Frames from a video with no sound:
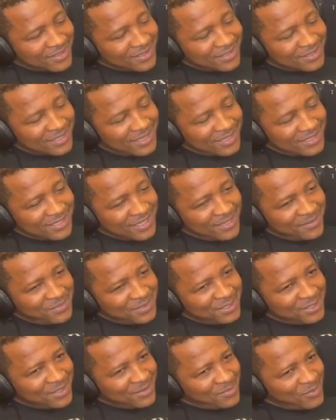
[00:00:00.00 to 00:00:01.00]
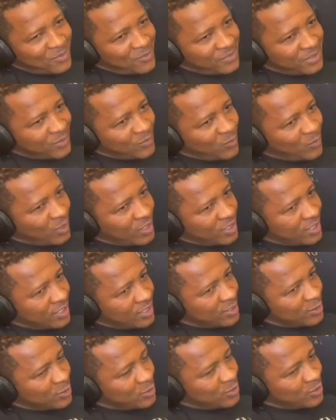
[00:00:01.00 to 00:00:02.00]
Now, take me to the moment where
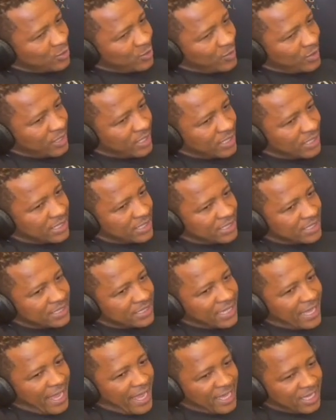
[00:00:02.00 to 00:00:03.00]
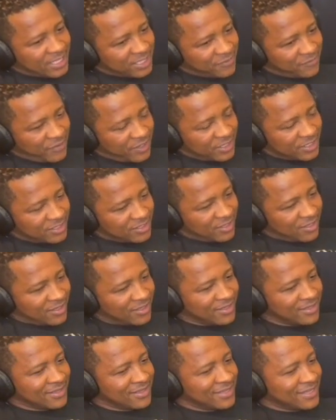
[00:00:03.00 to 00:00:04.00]
you're doing the X Factor.
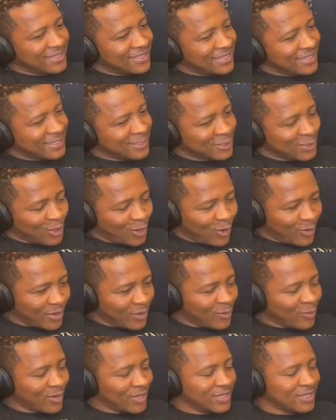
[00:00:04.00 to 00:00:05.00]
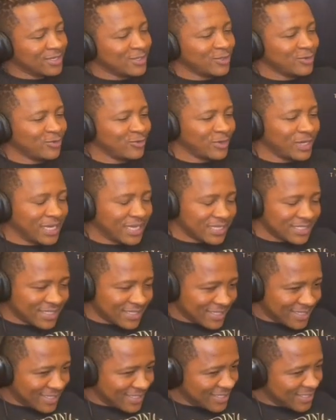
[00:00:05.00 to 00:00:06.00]
Mm-hmm. It's going well. You're
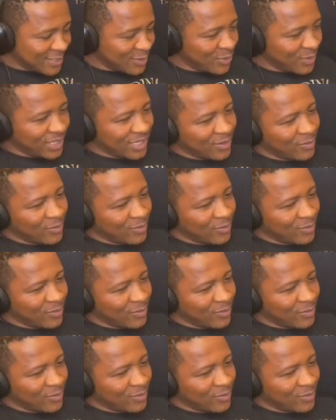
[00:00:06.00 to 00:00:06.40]
realizing this is what I